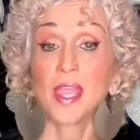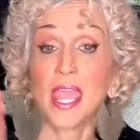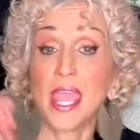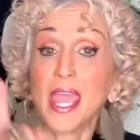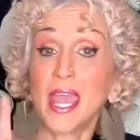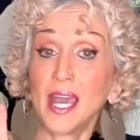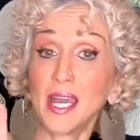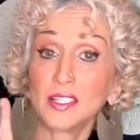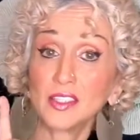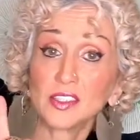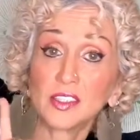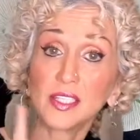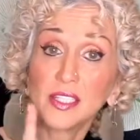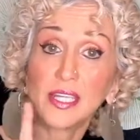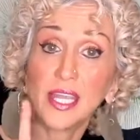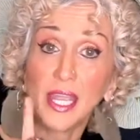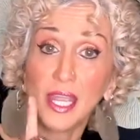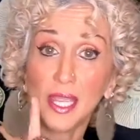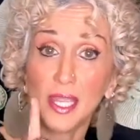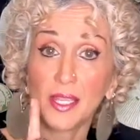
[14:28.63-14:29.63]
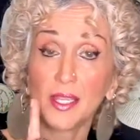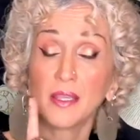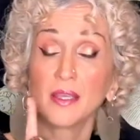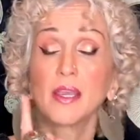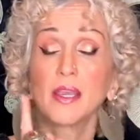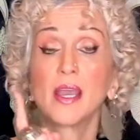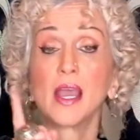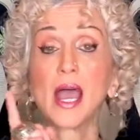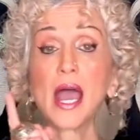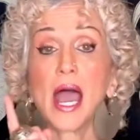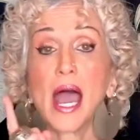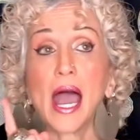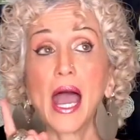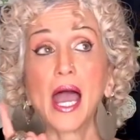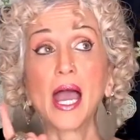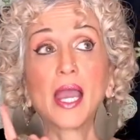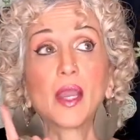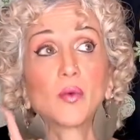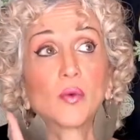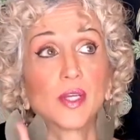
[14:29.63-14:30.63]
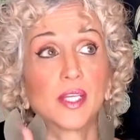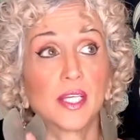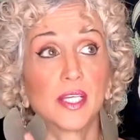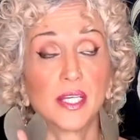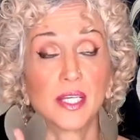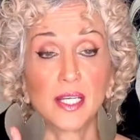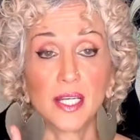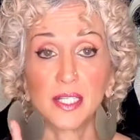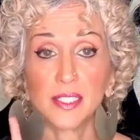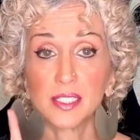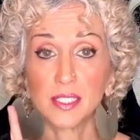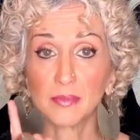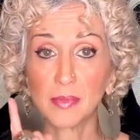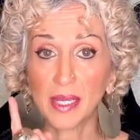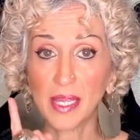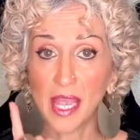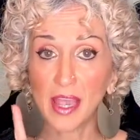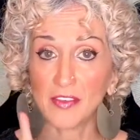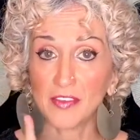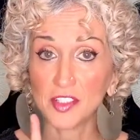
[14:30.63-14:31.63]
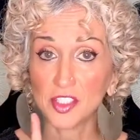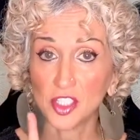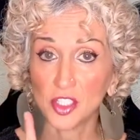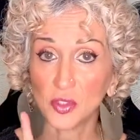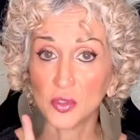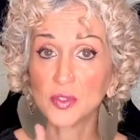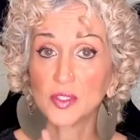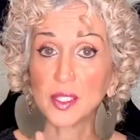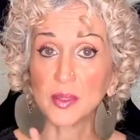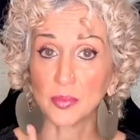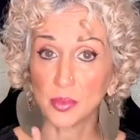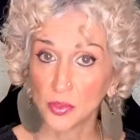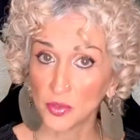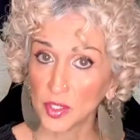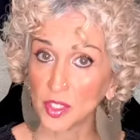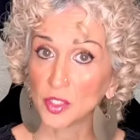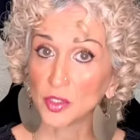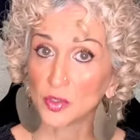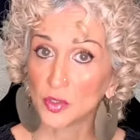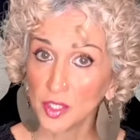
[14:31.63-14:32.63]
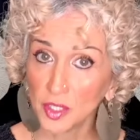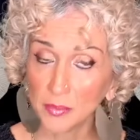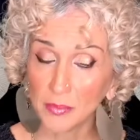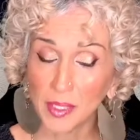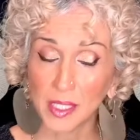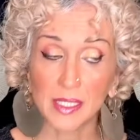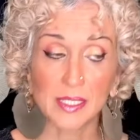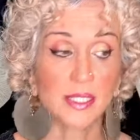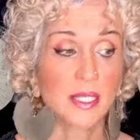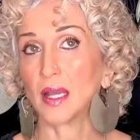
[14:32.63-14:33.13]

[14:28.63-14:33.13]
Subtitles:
And today, I went in and I did my Alpha G 2-step protein treatment.